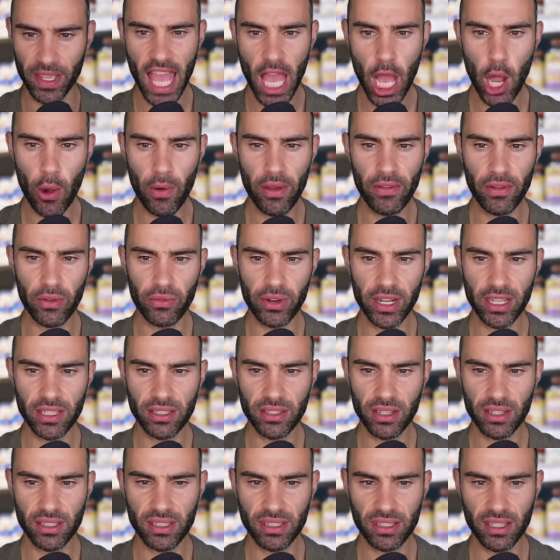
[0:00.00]
However,
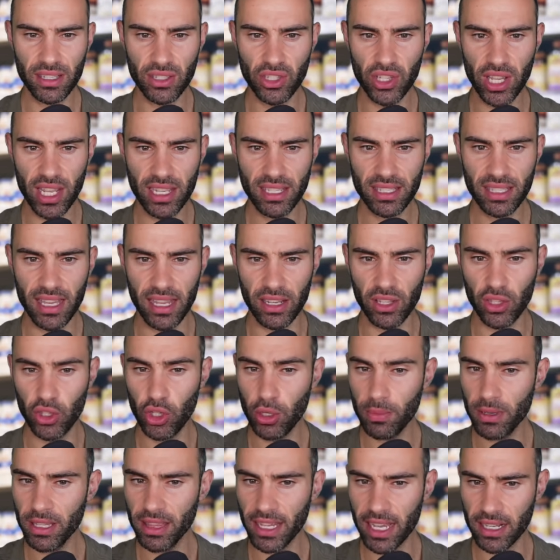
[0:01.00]
research suggests that
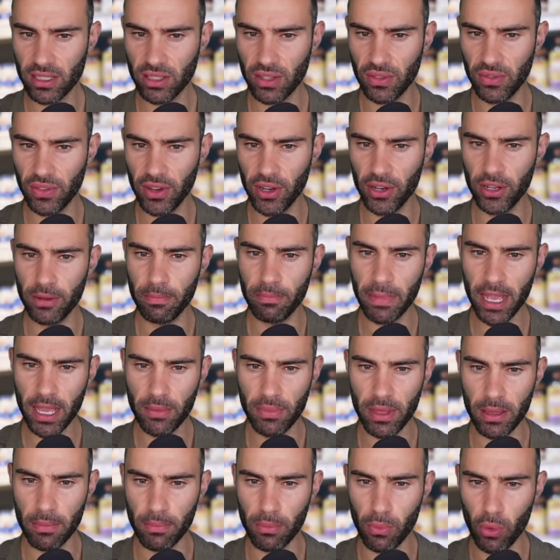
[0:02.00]
human lactoferrin may
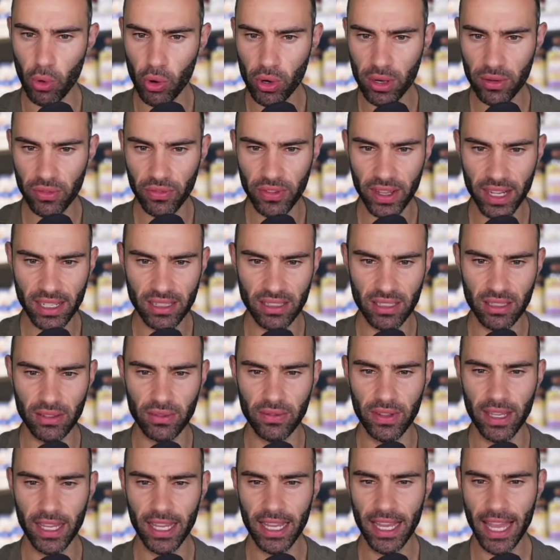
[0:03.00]
be more
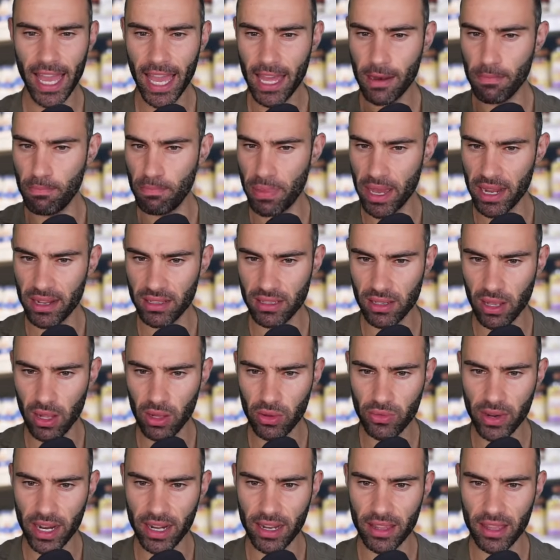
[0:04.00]
effective and better
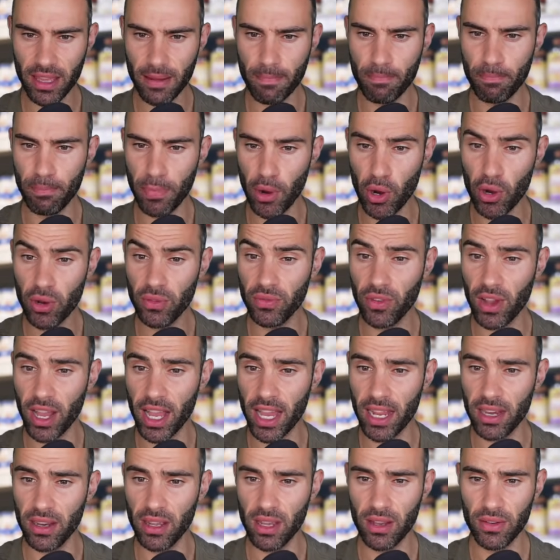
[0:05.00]
tolerated than
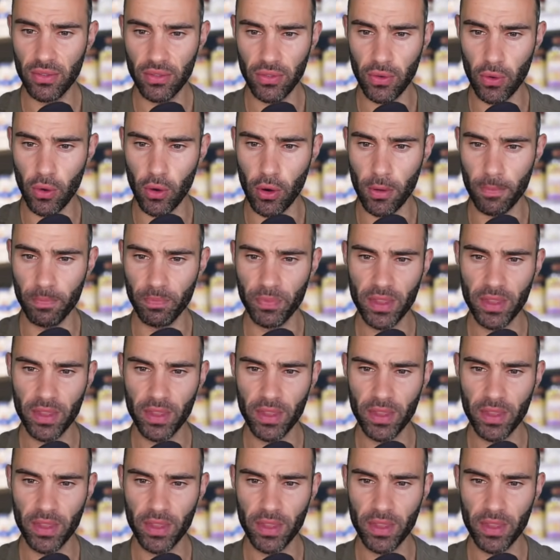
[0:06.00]
bovine form